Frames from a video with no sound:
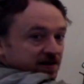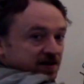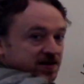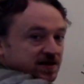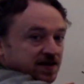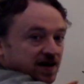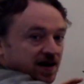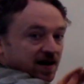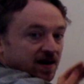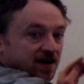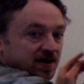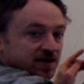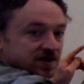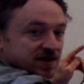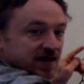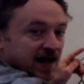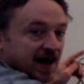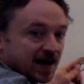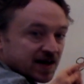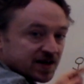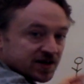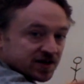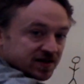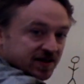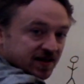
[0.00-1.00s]
The star is
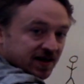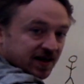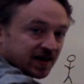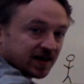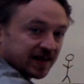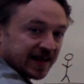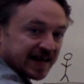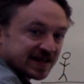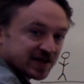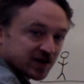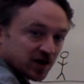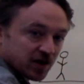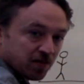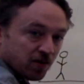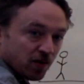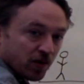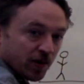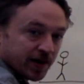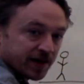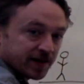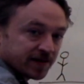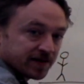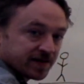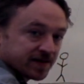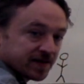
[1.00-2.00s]
not just like a laser
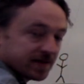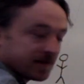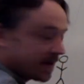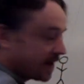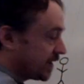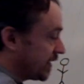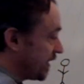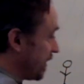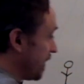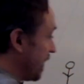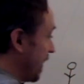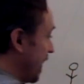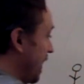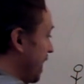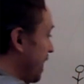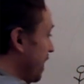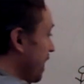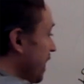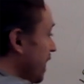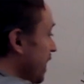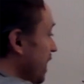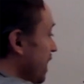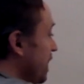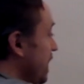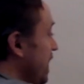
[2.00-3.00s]
point or something like that.
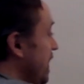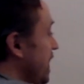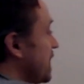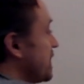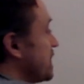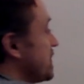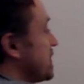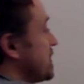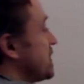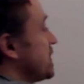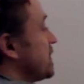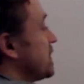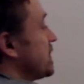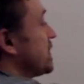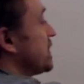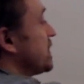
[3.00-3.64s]
They can still